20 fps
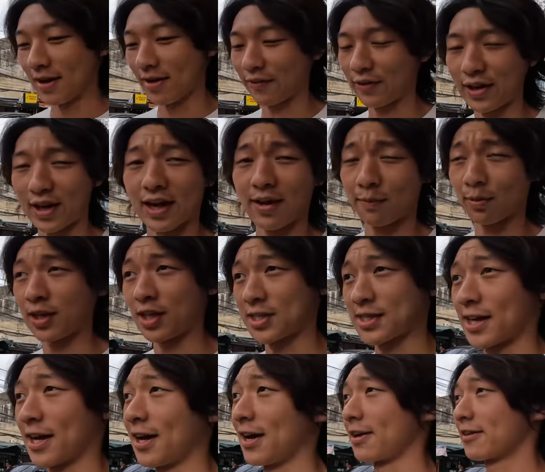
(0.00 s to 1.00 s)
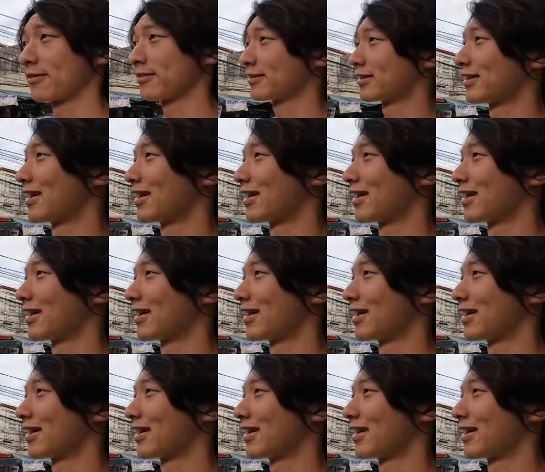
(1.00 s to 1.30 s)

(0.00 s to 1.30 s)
I think I am kids at heart.